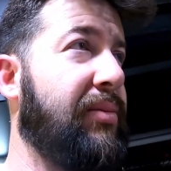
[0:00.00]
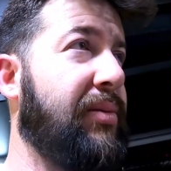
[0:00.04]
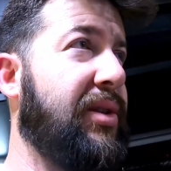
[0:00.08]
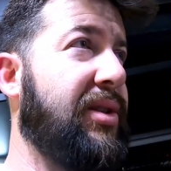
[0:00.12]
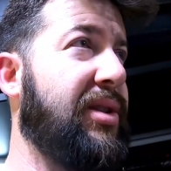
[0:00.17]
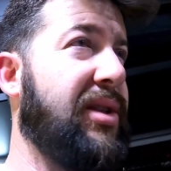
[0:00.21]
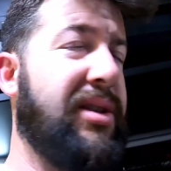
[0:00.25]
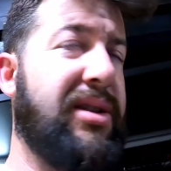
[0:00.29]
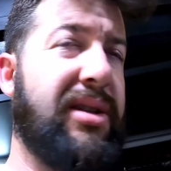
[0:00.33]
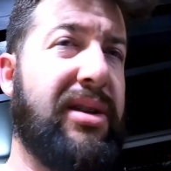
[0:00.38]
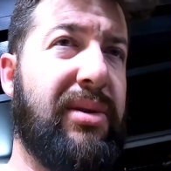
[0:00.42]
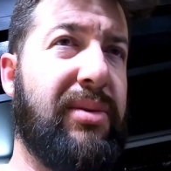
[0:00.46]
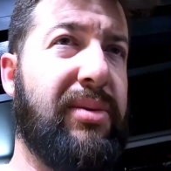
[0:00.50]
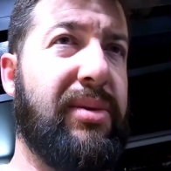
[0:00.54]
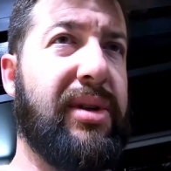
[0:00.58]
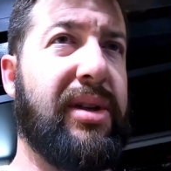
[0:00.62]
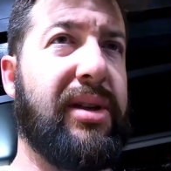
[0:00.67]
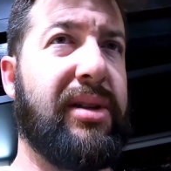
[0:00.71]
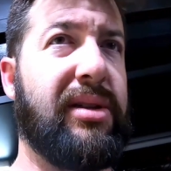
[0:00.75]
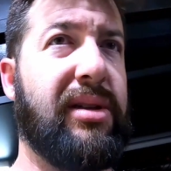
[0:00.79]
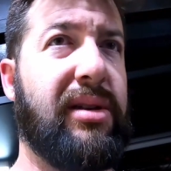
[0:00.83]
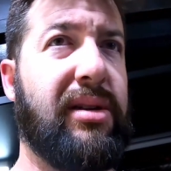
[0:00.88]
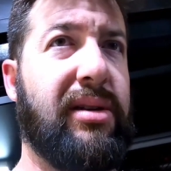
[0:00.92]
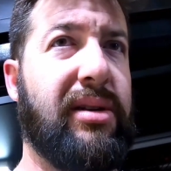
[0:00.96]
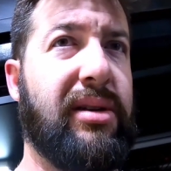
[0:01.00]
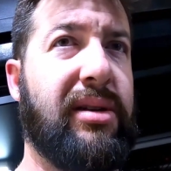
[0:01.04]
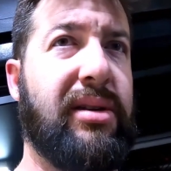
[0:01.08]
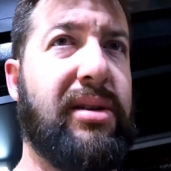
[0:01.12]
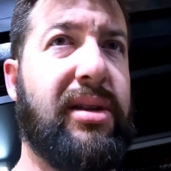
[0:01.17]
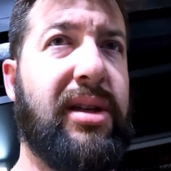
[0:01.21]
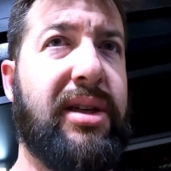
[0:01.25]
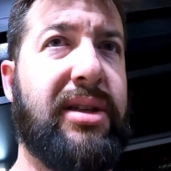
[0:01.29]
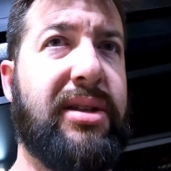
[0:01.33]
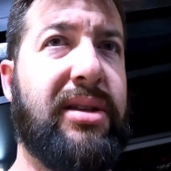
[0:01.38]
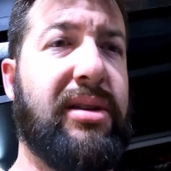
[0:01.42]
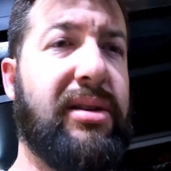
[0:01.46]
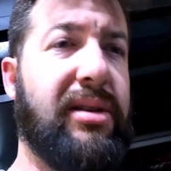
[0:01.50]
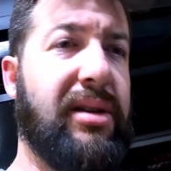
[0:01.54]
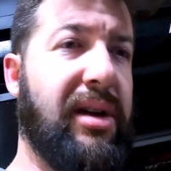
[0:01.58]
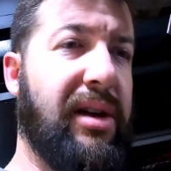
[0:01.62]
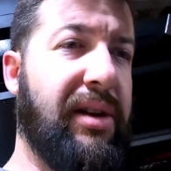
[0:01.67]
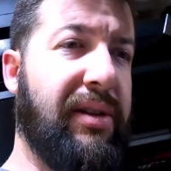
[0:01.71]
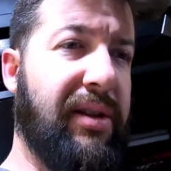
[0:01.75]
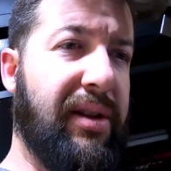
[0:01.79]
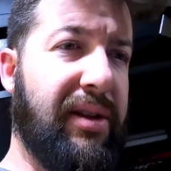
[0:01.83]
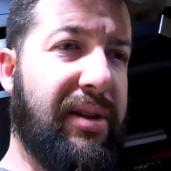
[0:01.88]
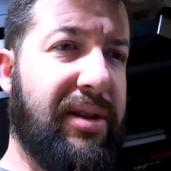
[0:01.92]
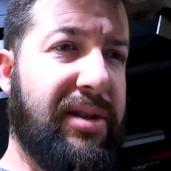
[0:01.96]
Because I still want it to look decent, and
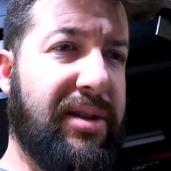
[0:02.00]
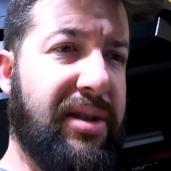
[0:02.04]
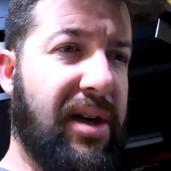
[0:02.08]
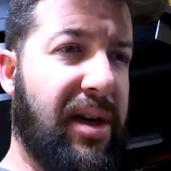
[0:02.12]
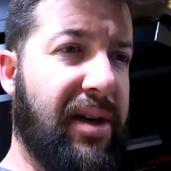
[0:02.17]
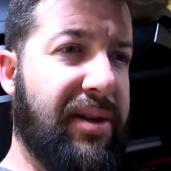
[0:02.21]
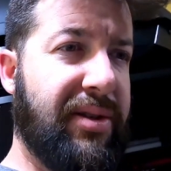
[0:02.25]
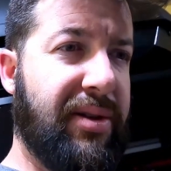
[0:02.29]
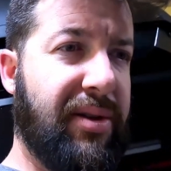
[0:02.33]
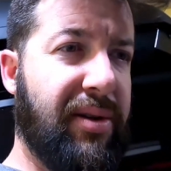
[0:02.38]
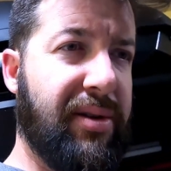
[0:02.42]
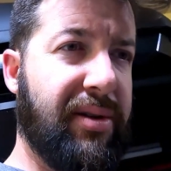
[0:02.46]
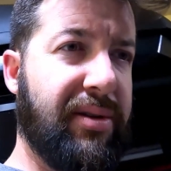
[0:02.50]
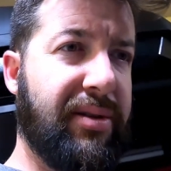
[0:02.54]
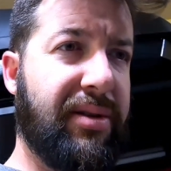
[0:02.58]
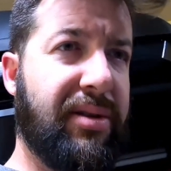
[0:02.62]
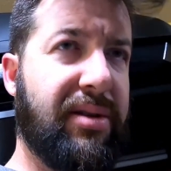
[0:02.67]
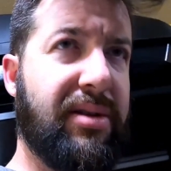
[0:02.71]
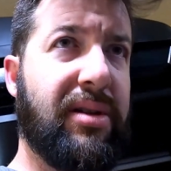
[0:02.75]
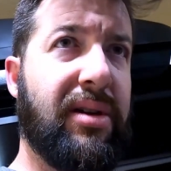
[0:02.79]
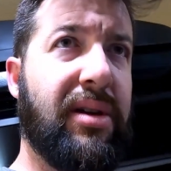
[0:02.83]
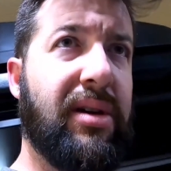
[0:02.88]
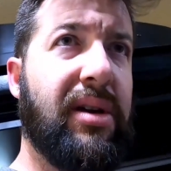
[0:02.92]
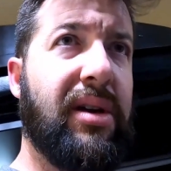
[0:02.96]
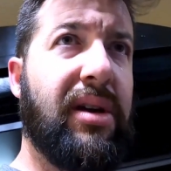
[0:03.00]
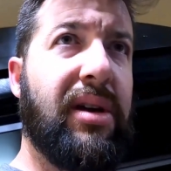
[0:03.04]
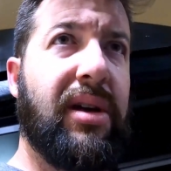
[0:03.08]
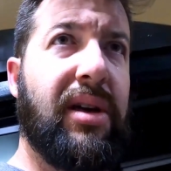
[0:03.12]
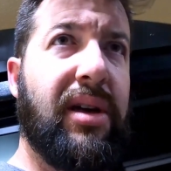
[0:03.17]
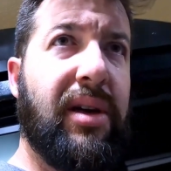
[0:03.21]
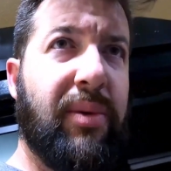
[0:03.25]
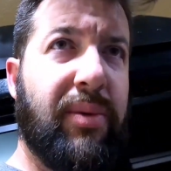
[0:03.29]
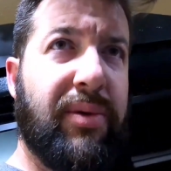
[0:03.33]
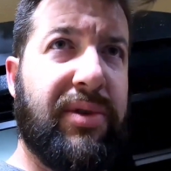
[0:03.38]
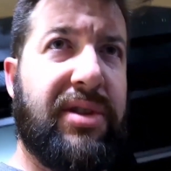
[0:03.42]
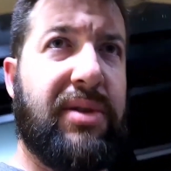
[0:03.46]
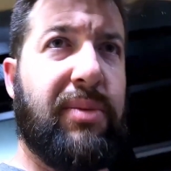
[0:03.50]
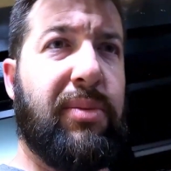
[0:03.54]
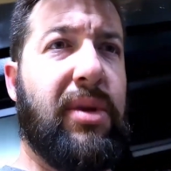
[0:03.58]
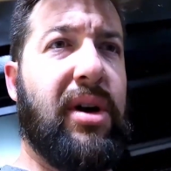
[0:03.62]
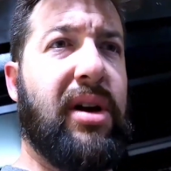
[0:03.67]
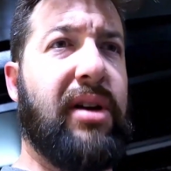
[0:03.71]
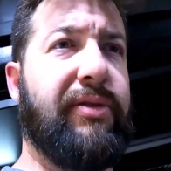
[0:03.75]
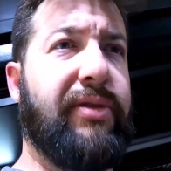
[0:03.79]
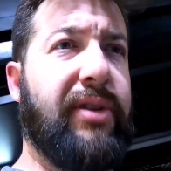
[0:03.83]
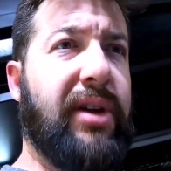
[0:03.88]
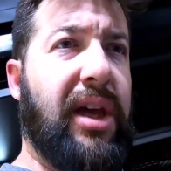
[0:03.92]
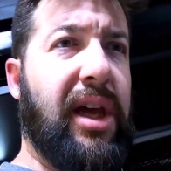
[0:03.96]
I think the side skirts with some
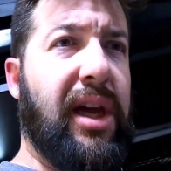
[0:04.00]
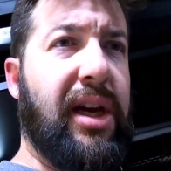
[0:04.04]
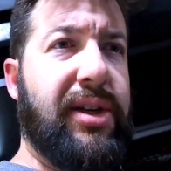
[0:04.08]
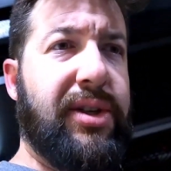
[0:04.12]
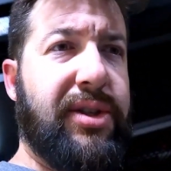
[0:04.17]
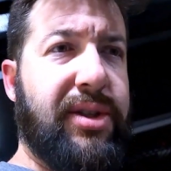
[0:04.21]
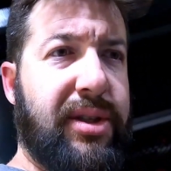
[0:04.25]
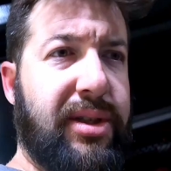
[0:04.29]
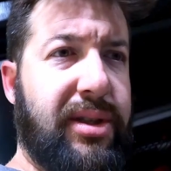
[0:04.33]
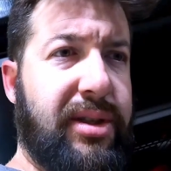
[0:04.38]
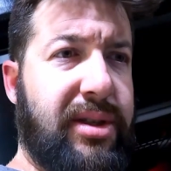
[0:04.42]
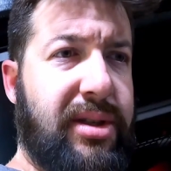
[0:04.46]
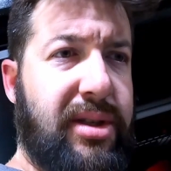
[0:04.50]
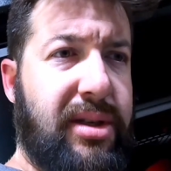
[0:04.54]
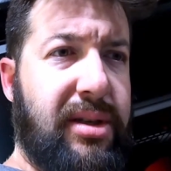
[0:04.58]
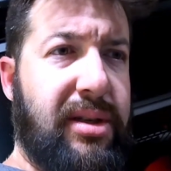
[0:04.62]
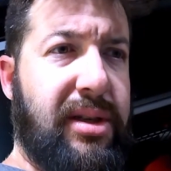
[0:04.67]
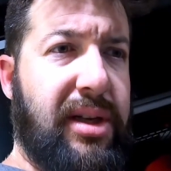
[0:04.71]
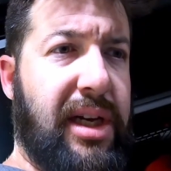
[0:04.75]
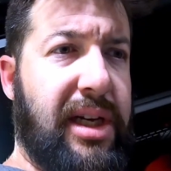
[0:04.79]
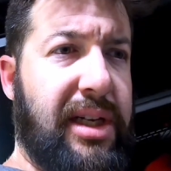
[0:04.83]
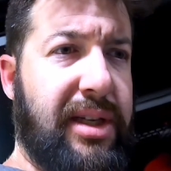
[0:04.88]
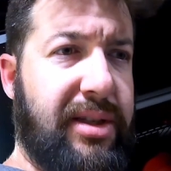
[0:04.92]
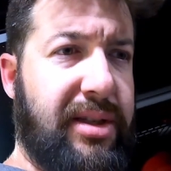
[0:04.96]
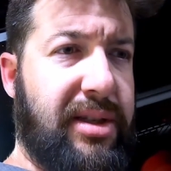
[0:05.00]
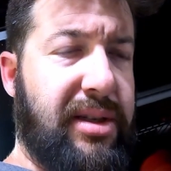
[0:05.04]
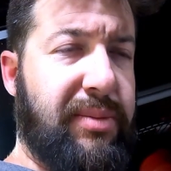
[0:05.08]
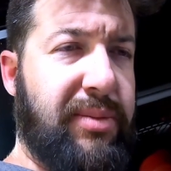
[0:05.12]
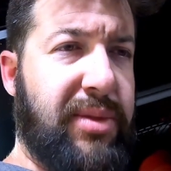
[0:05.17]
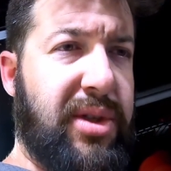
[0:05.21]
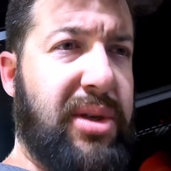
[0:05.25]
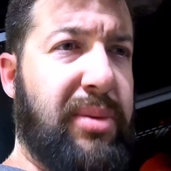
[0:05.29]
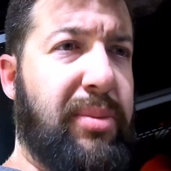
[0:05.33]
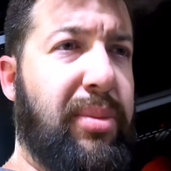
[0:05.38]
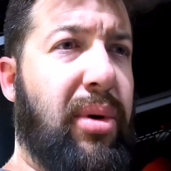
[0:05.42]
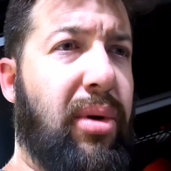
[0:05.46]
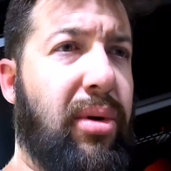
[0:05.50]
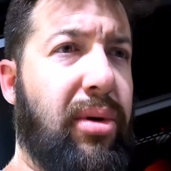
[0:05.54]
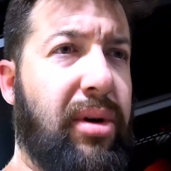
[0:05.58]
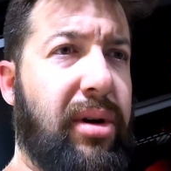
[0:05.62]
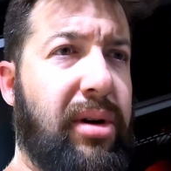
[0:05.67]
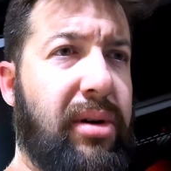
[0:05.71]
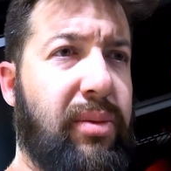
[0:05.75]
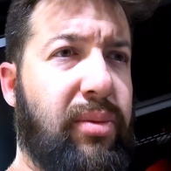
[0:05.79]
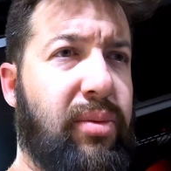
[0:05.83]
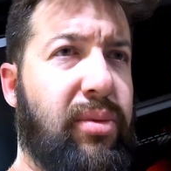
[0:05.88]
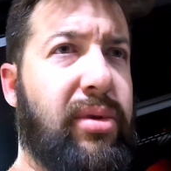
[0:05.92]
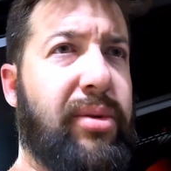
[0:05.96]
modifications and some
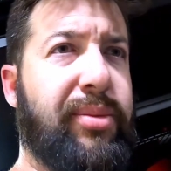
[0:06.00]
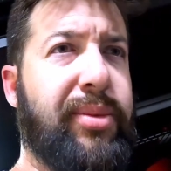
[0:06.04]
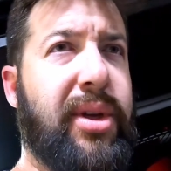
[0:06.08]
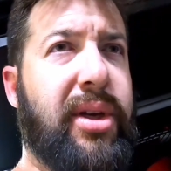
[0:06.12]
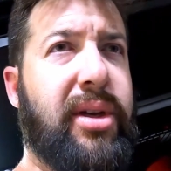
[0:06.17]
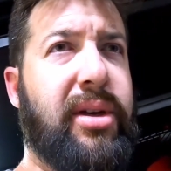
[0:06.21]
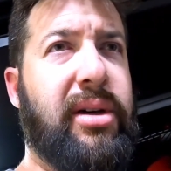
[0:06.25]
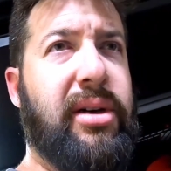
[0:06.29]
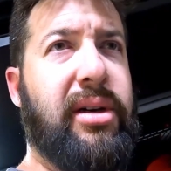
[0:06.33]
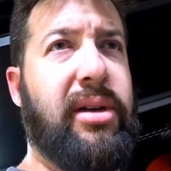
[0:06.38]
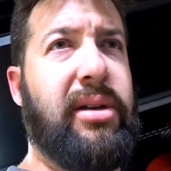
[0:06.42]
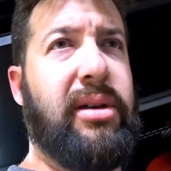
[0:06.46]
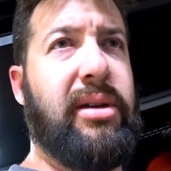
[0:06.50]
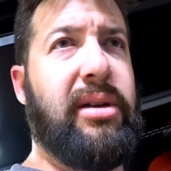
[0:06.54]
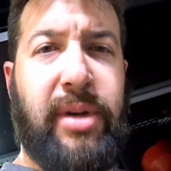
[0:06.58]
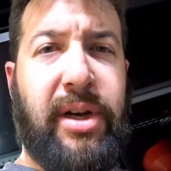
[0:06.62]
support will be good.